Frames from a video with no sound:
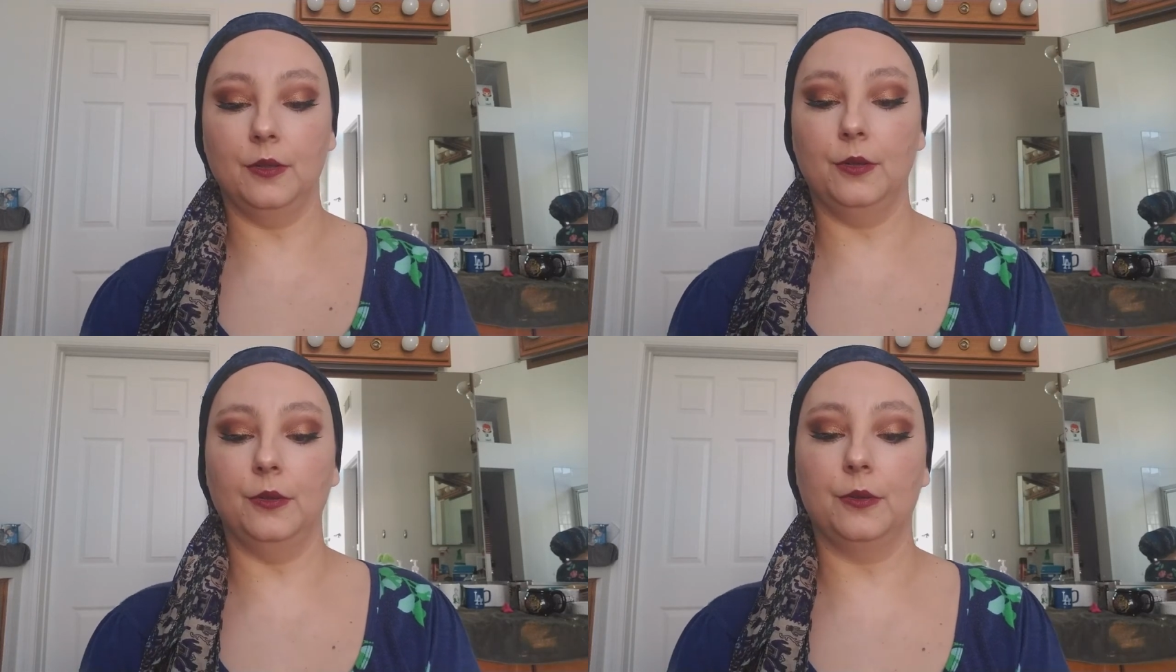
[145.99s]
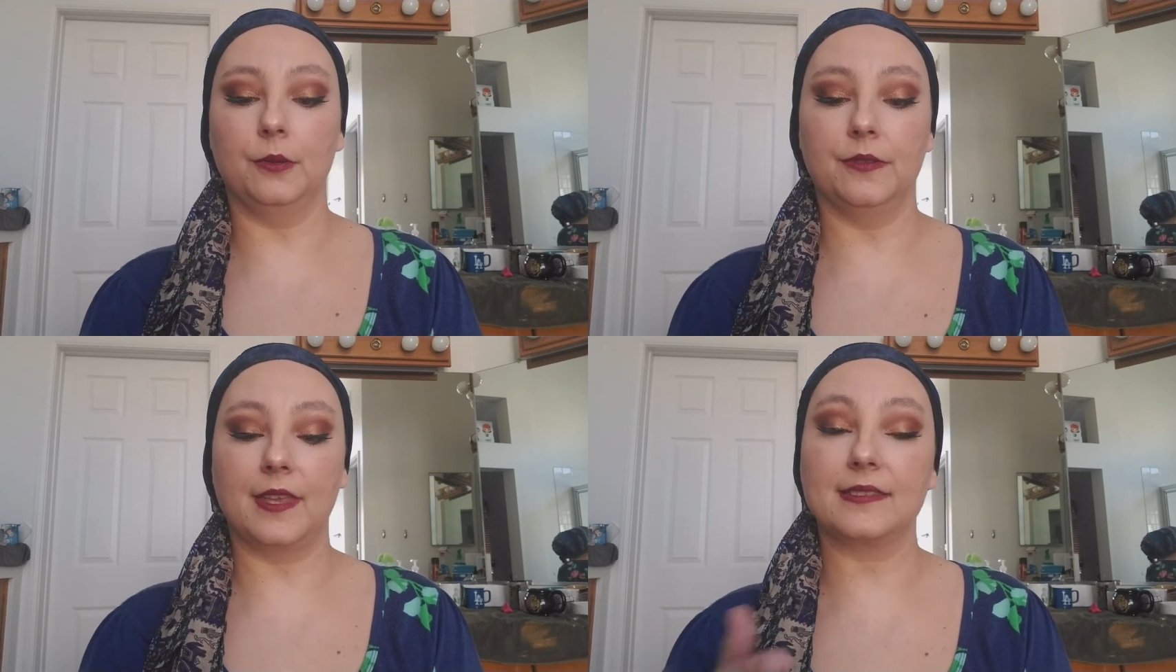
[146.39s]

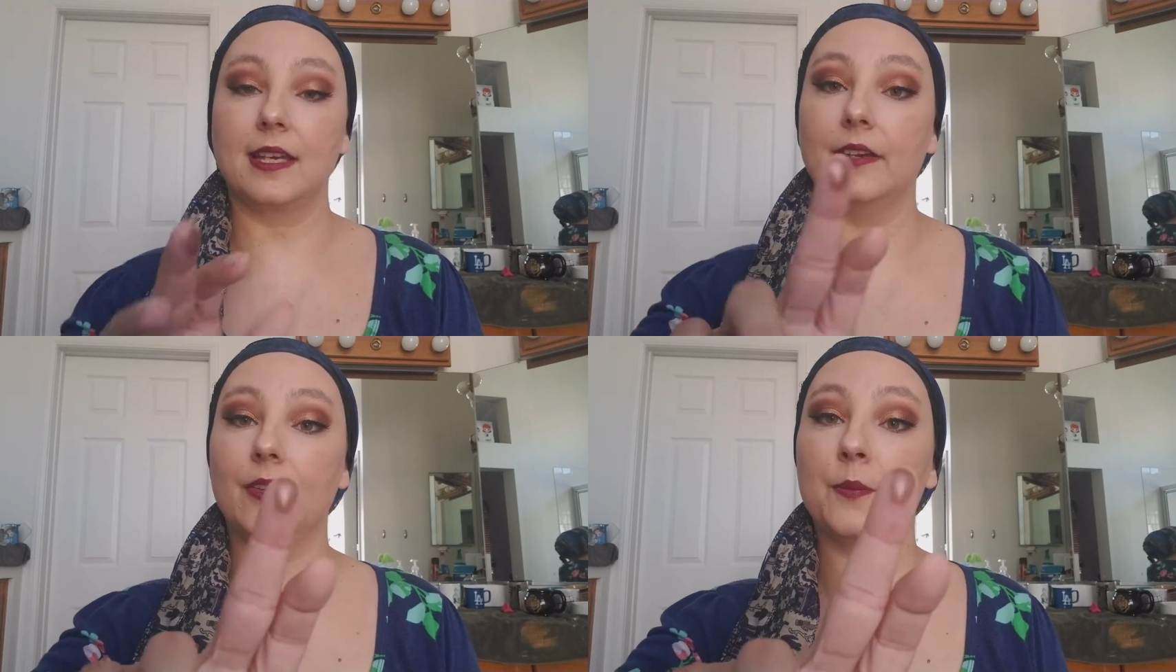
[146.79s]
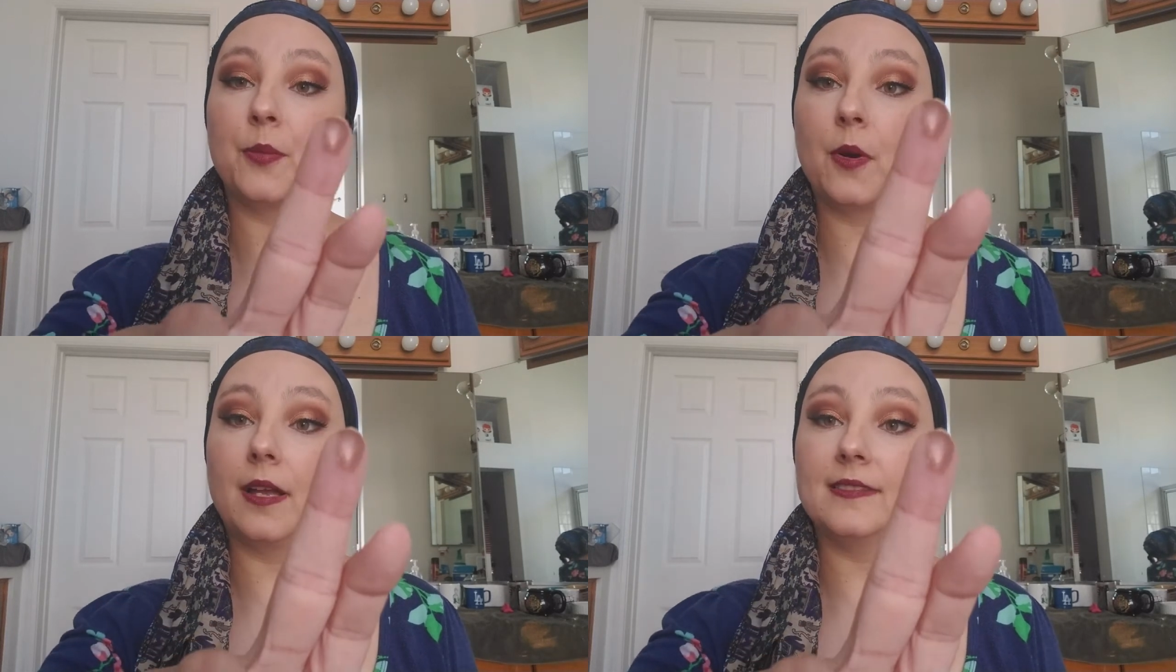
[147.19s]
Ooh, that's kind of a
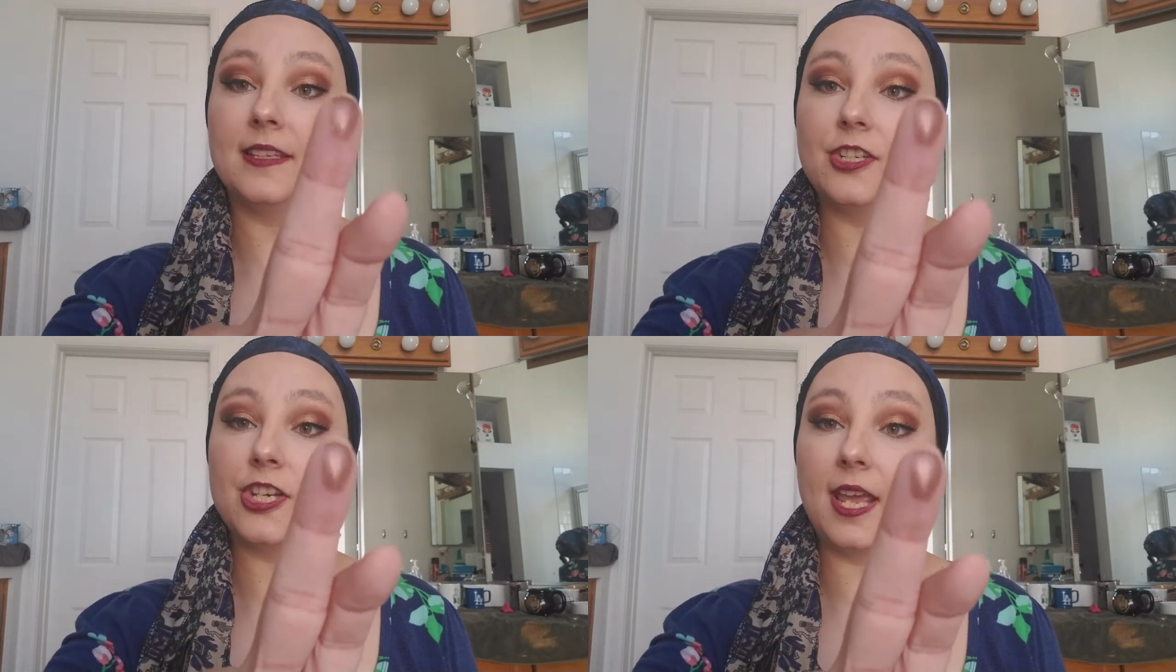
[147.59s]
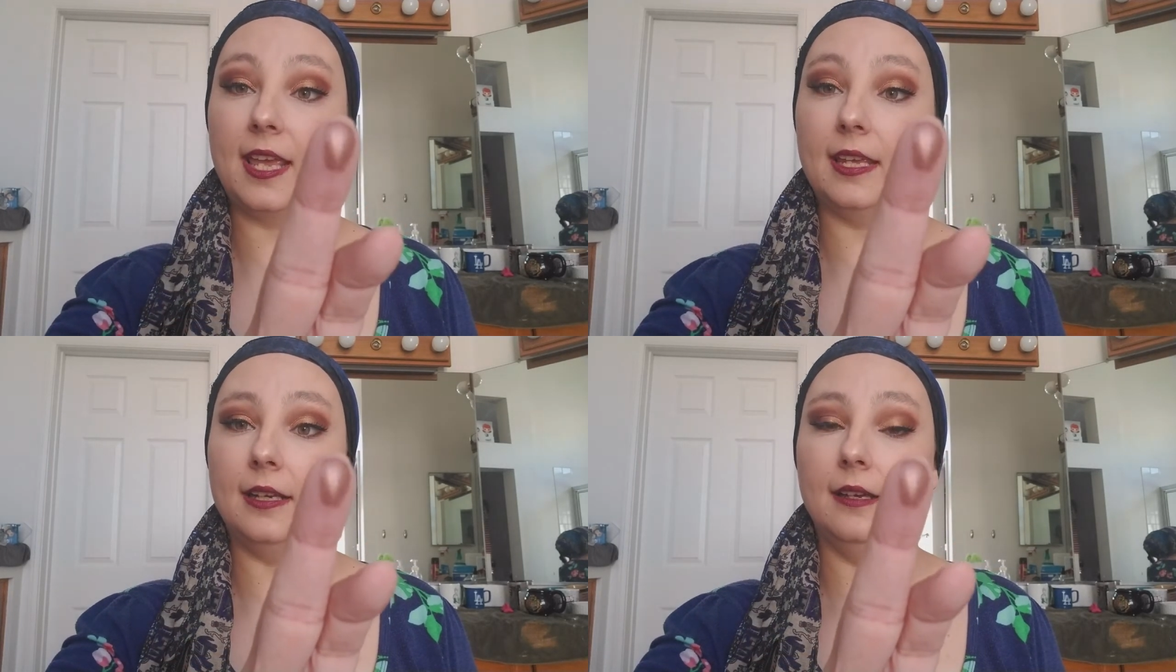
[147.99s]
bronzy
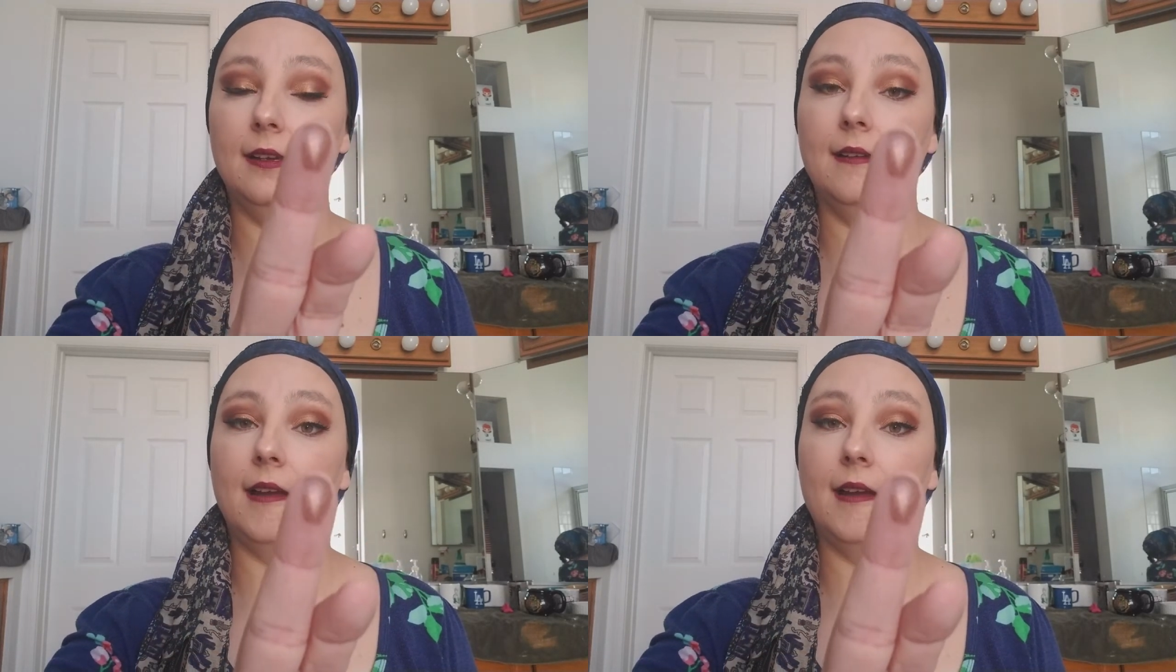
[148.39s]
shade.